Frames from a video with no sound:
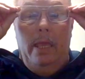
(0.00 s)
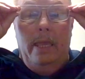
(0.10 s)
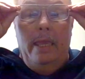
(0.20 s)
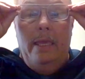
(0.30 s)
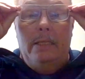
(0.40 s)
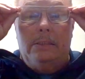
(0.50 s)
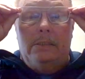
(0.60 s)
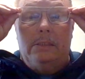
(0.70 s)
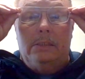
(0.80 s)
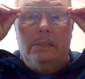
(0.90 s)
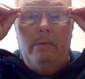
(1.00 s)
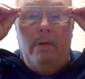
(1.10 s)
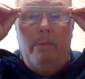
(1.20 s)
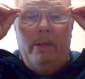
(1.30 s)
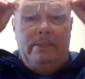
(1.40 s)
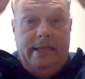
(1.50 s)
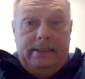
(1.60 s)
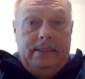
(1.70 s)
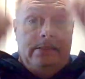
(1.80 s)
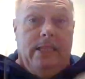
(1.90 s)
it's. I'm going to
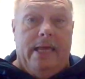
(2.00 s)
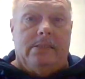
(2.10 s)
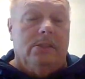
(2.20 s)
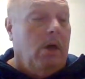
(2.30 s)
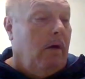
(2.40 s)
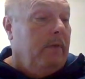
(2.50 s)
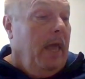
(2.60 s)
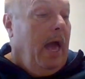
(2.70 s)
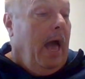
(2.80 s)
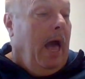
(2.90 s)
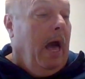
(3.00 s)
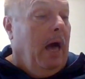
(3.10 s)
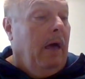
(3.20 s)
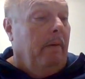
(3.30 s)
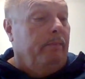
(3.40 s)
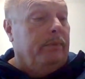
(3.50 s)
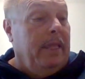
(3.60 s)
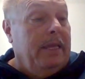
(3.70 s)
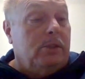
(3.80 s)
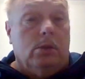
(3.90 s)
take these glasses off. Um,
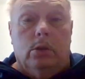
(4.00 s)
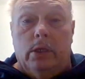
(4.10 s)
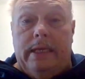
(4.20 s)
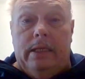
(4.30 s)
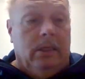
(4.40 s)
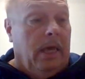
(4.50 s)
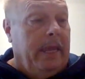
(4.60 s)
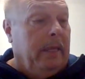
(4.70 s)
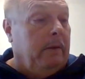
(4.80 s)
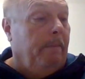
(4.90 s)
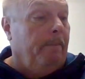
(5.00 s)
it's looking like